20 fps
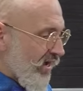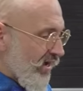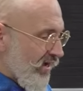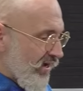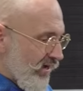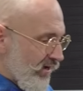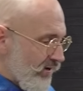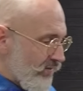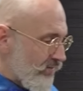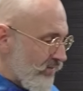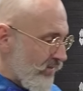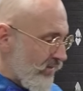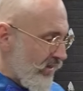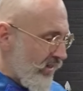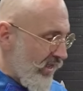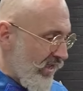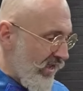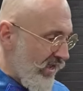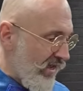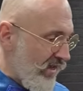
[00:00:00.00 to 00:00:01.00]

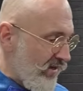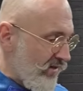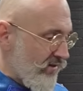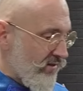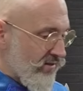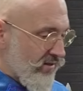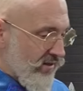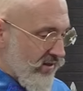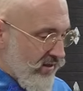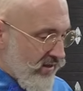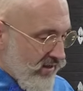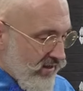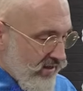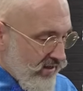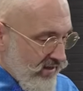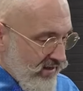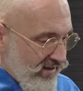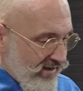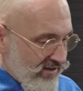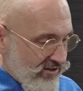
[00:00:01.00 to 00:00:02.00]
And
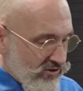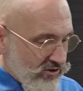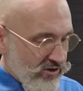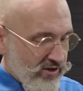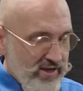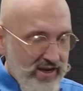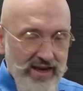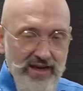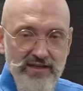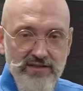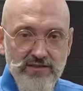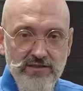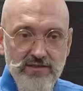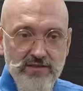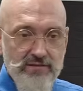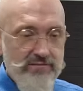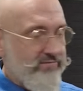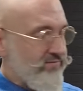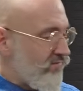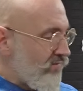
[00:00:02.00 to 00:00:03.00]
in your
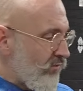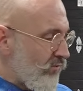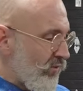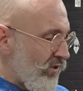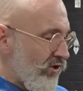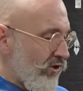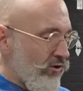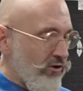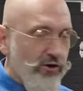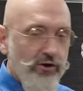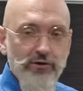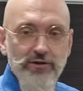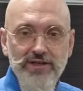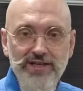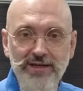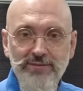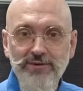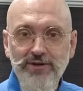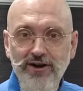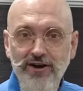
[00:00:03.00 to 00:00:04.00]
case, we know you only
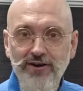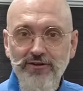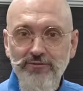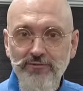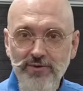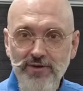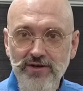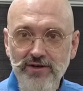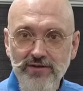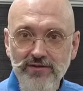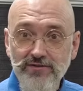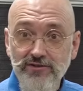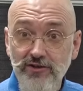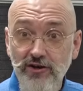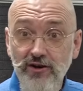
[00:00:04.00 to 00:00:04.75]
keep the car 3 years.